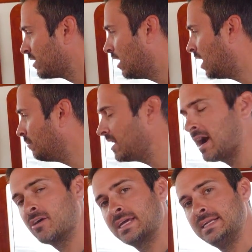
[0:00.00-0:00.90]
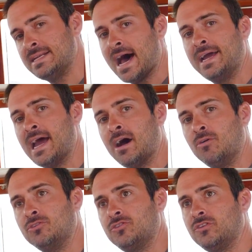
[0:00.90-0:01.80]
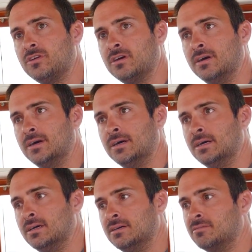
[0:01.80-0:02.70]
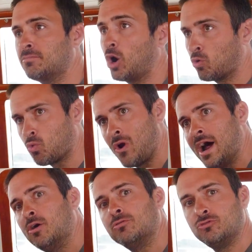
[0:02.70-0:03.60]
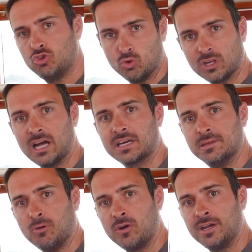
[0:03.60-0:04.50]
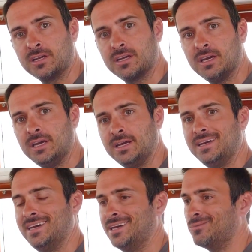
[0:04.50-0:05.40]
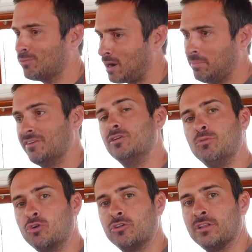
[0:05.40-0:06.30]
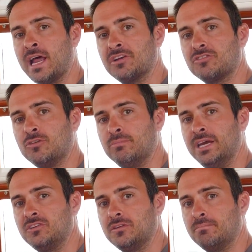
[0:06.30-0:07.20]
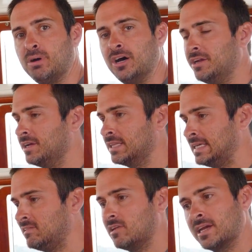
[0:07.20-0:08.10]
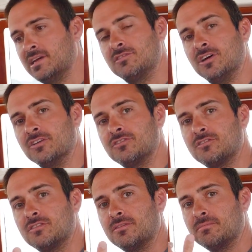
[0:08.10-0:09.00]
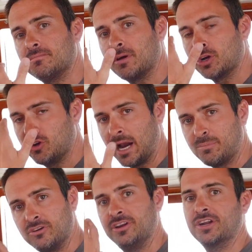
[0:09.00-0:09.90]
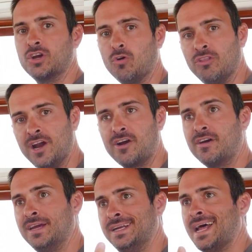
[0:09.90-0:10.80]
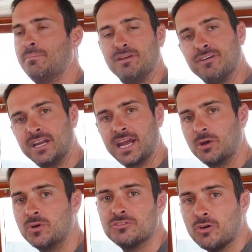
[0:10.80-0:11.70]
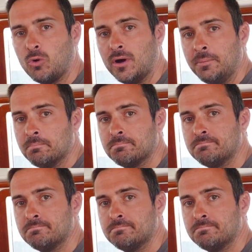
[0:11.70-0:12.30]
They are going to die out around 2 o'clock in the morning. And we'll probably have to motor the last little bit, but at least it gets us a good opportunity to go there and not be fighting headwinds the whole way.